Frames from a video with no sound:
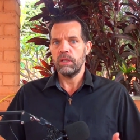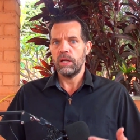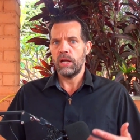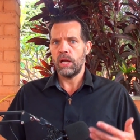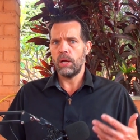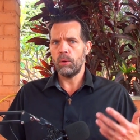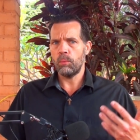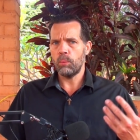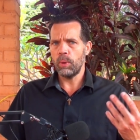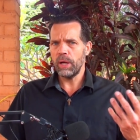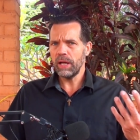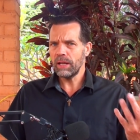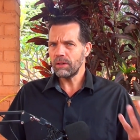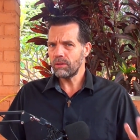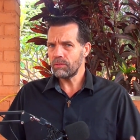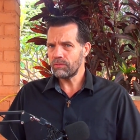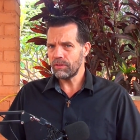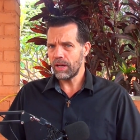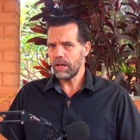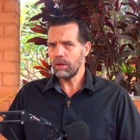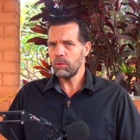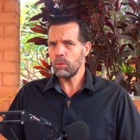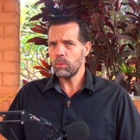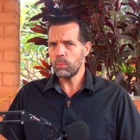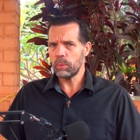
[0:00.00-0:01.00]
Aware of
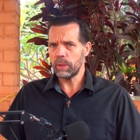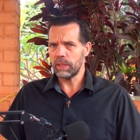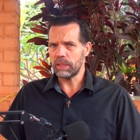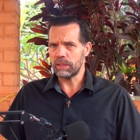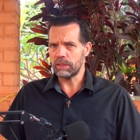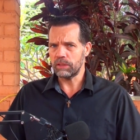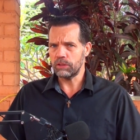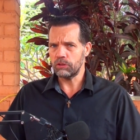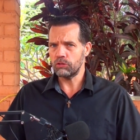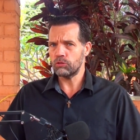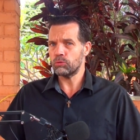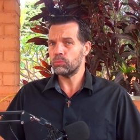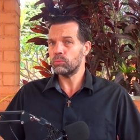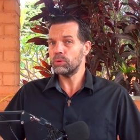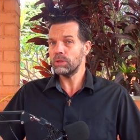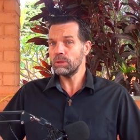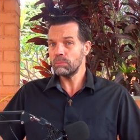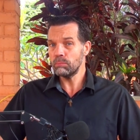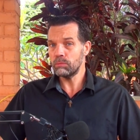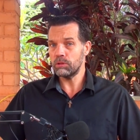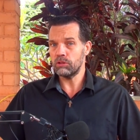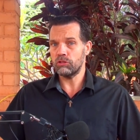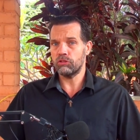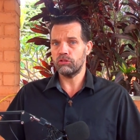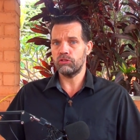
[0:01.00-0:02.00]
our weakness, we
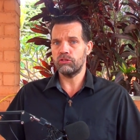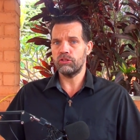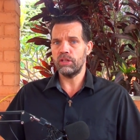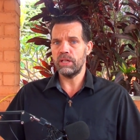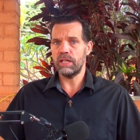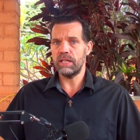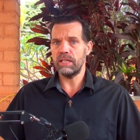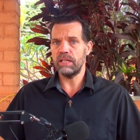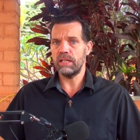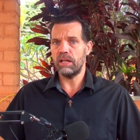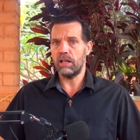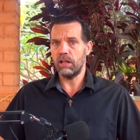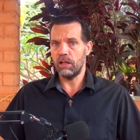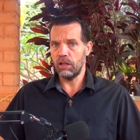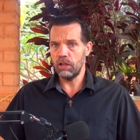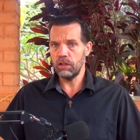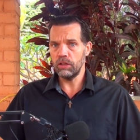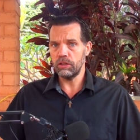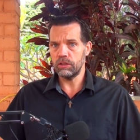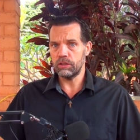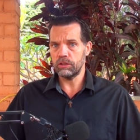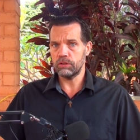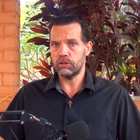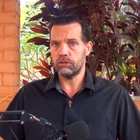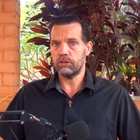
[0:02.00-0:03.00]
must stay
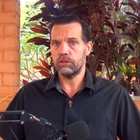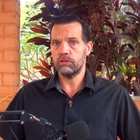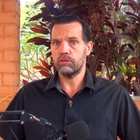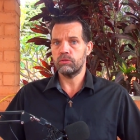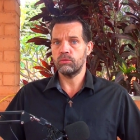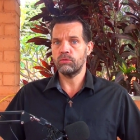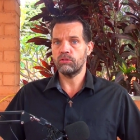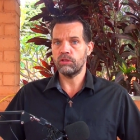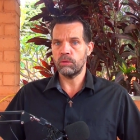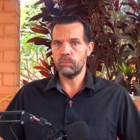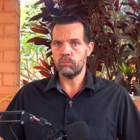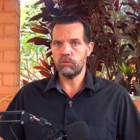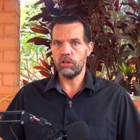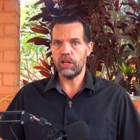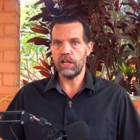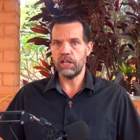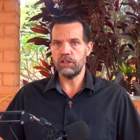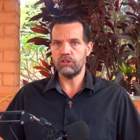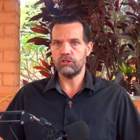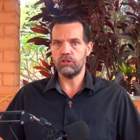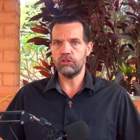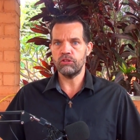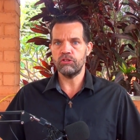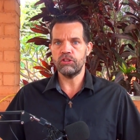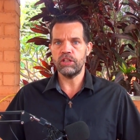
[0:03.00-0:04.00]
alert to
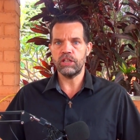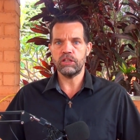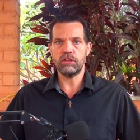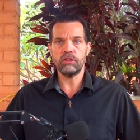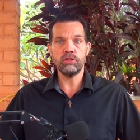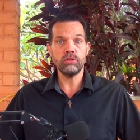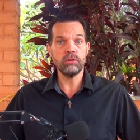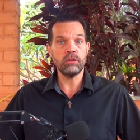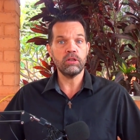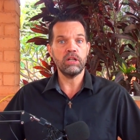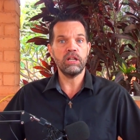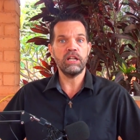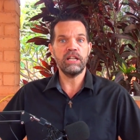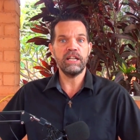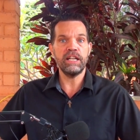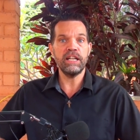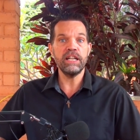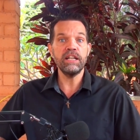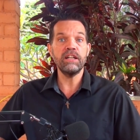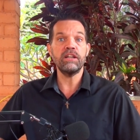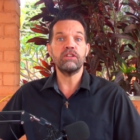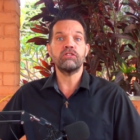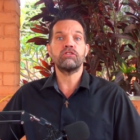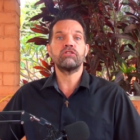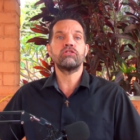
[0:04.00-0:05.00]
temptations that could
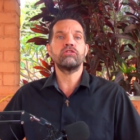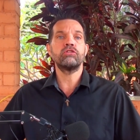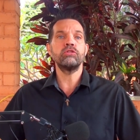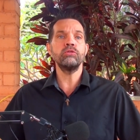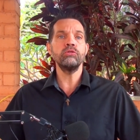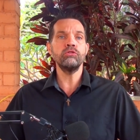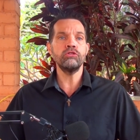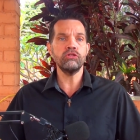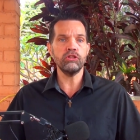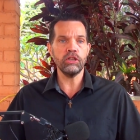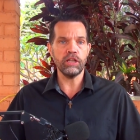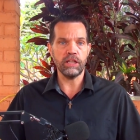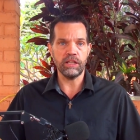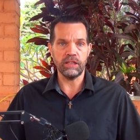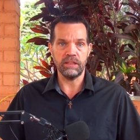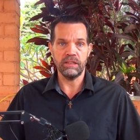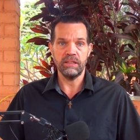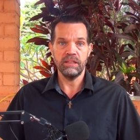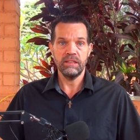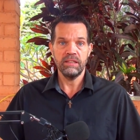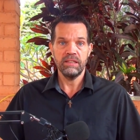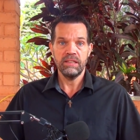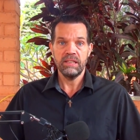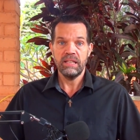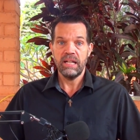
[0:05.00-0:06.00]
lead us to sin
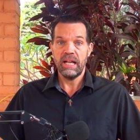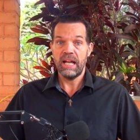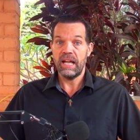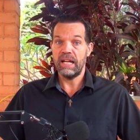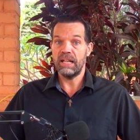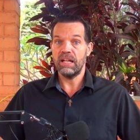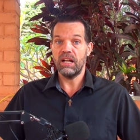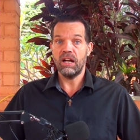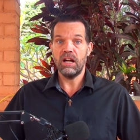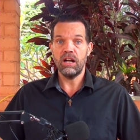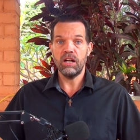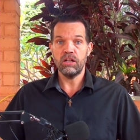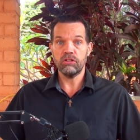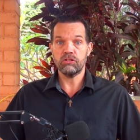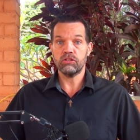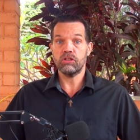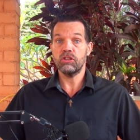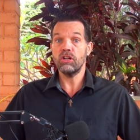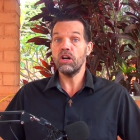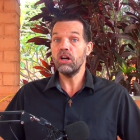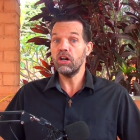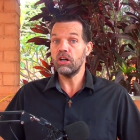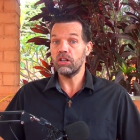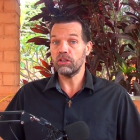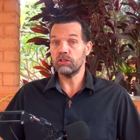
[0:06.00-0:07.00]
and ask
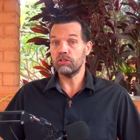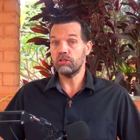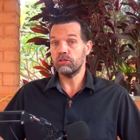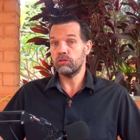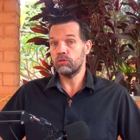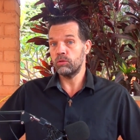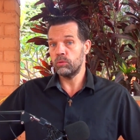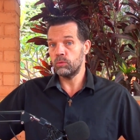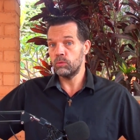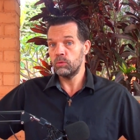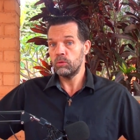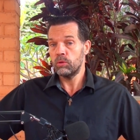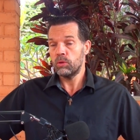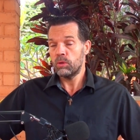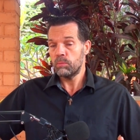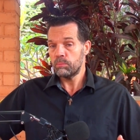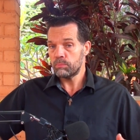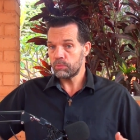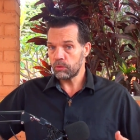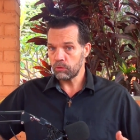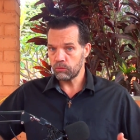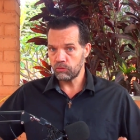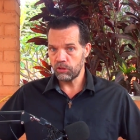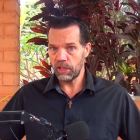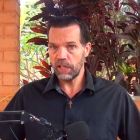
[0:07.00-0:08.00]
God to
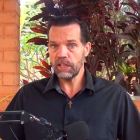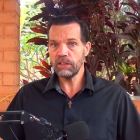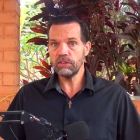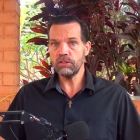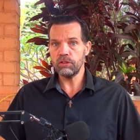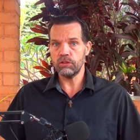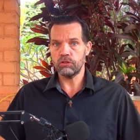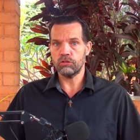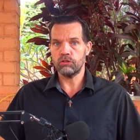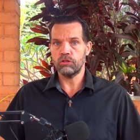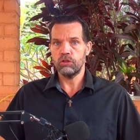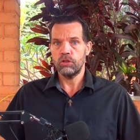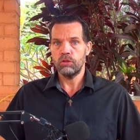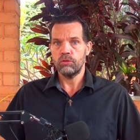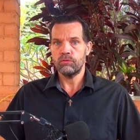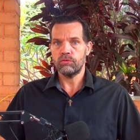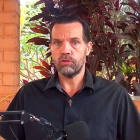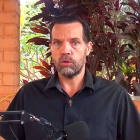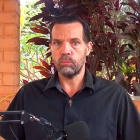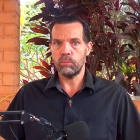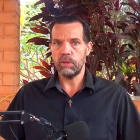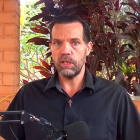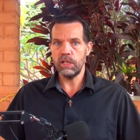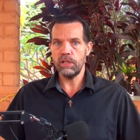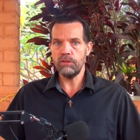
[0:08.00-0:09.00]
protect us
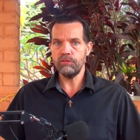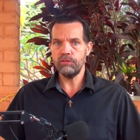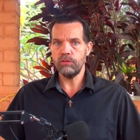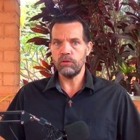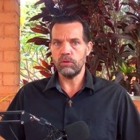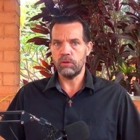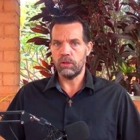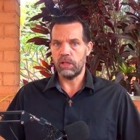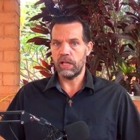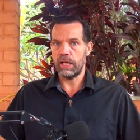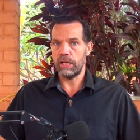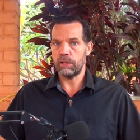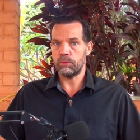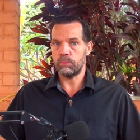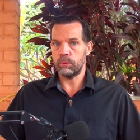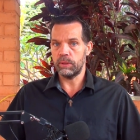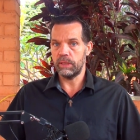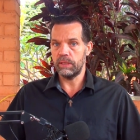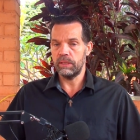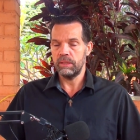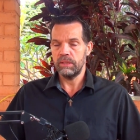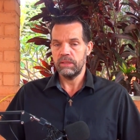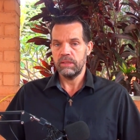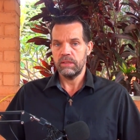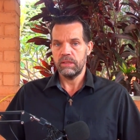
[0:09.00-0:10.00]
from evil, like we